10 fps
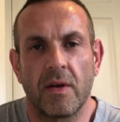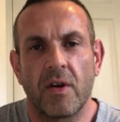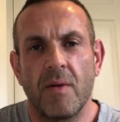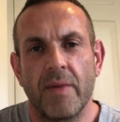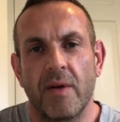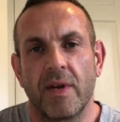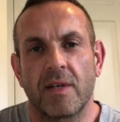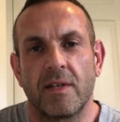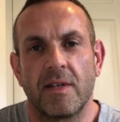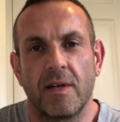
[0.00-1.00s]
Compound
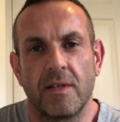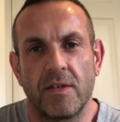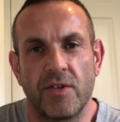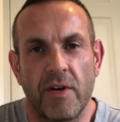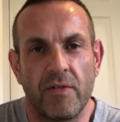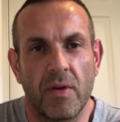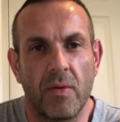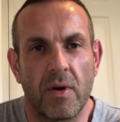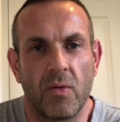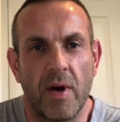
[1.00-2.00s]
exercises generally
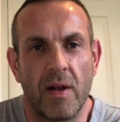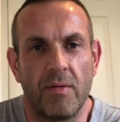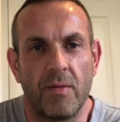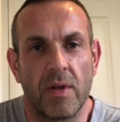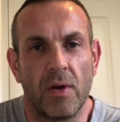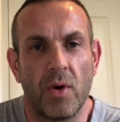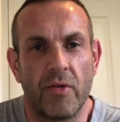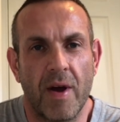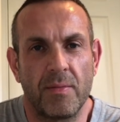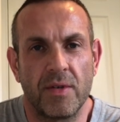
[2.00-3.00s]
work well with lower
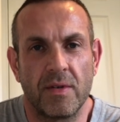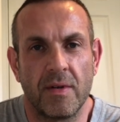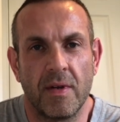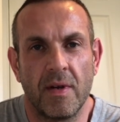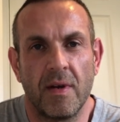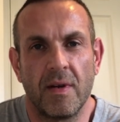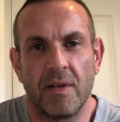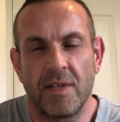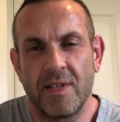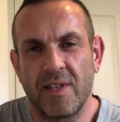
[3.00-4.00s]
reps,
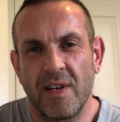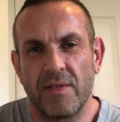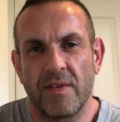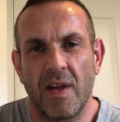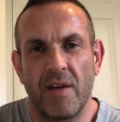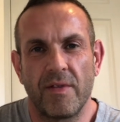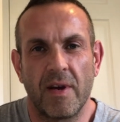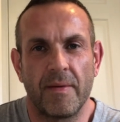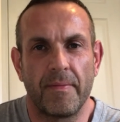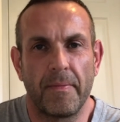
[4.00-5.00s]
since you're lifting
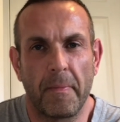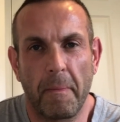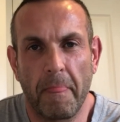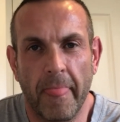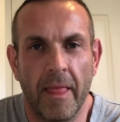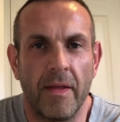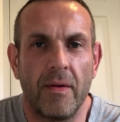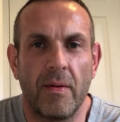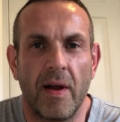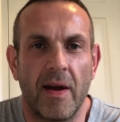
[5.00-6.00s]
heavier,
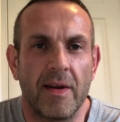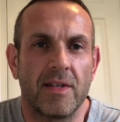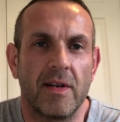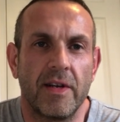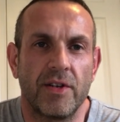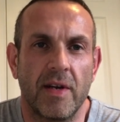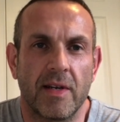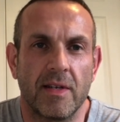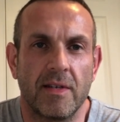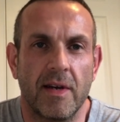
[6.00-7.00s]
while isolation
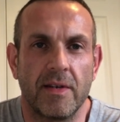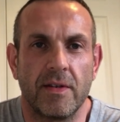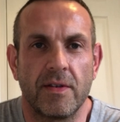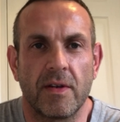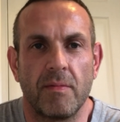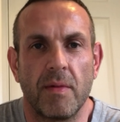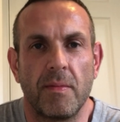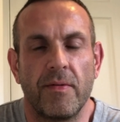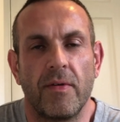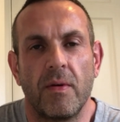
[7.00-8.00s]
exercises can be
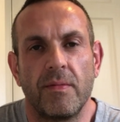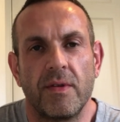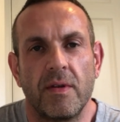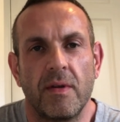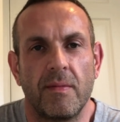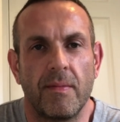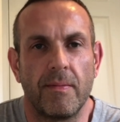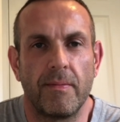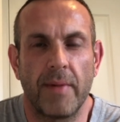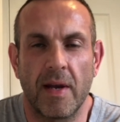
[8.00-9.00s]
performed
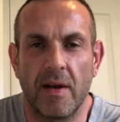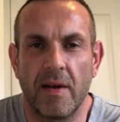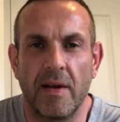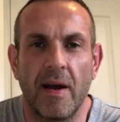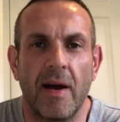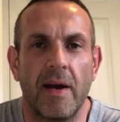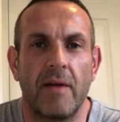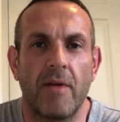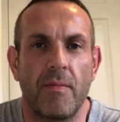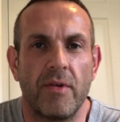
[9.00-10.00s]
better in
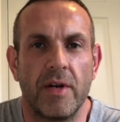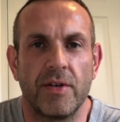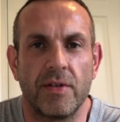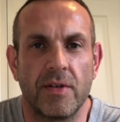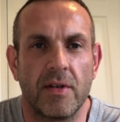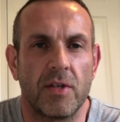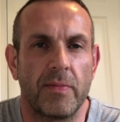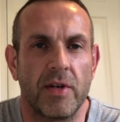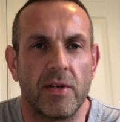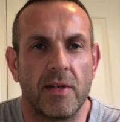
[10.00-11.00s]
higher rep ranges,
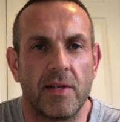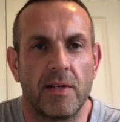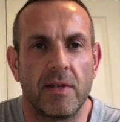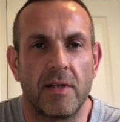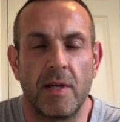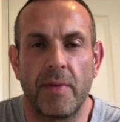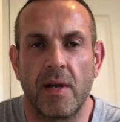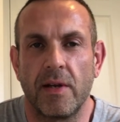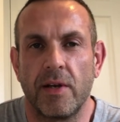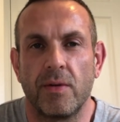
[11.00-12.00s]
especially since you're
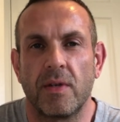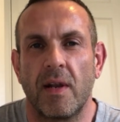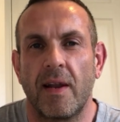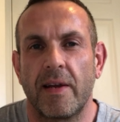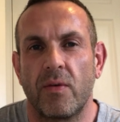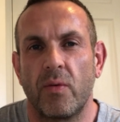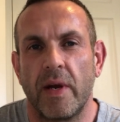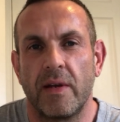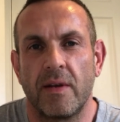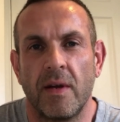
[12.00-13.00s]
typically using a lighter
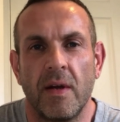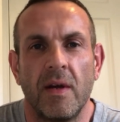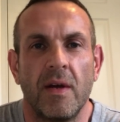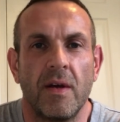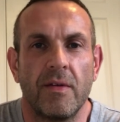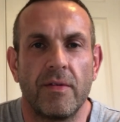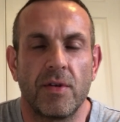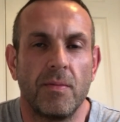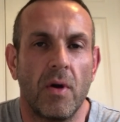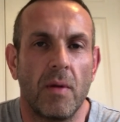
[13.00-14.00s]
weight for
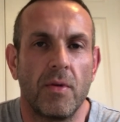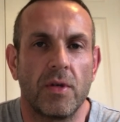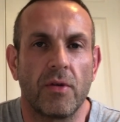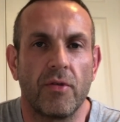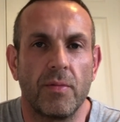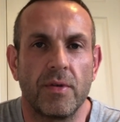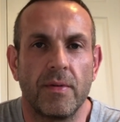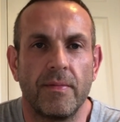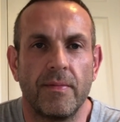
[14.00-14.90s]
smaller muscle groups.